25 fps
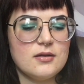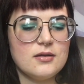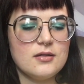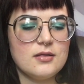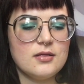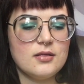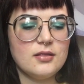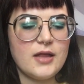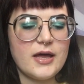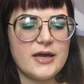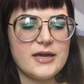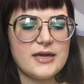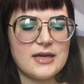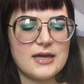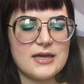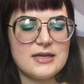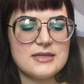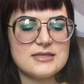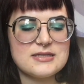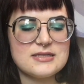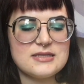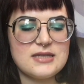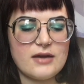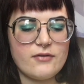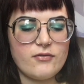Like,
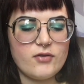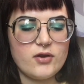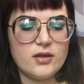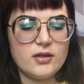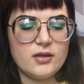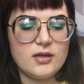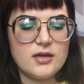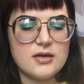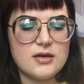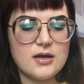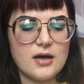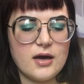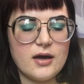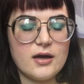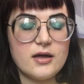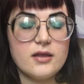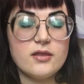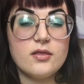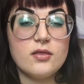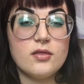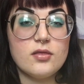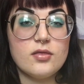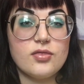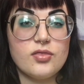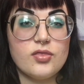it's definitely not
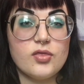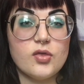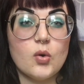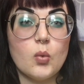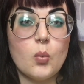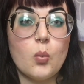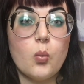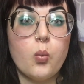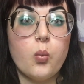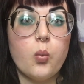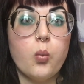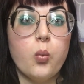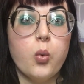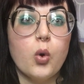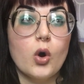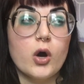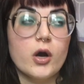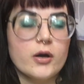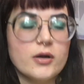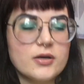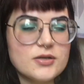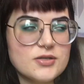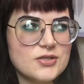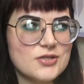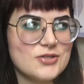the
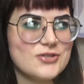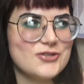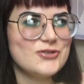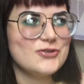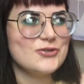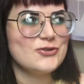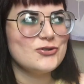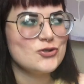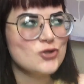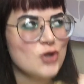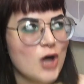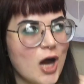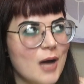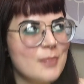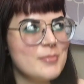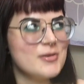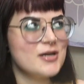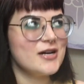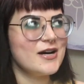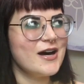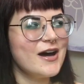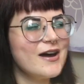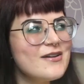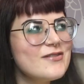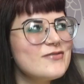worst
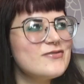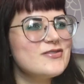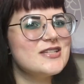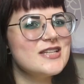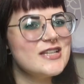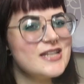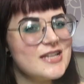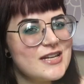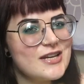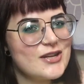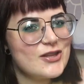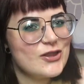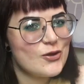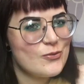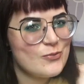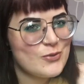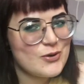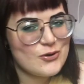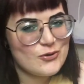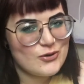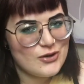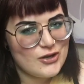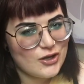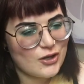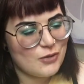drama I've seen in the
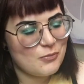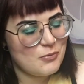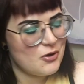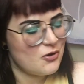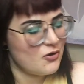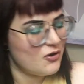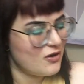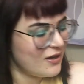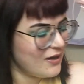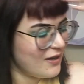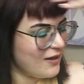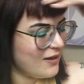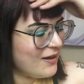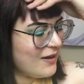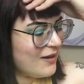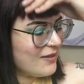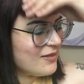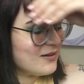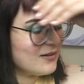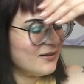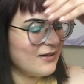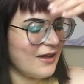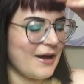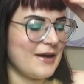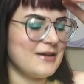beauty community in the
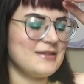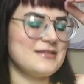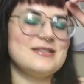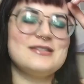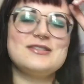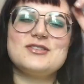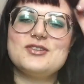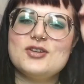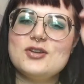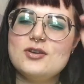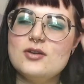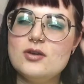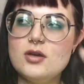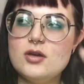last